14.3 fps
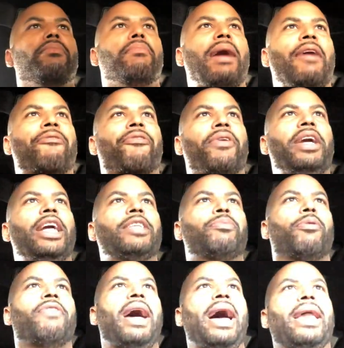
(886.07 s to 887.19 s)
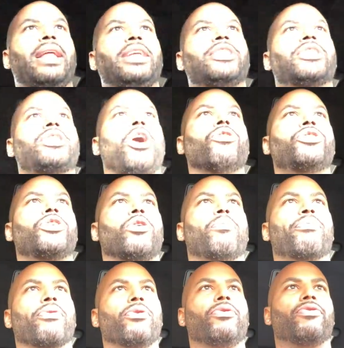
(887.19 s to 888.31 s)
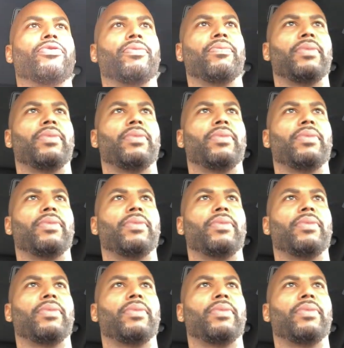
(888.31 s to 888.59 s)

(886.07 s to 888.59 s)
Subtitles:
my friends providing social proof.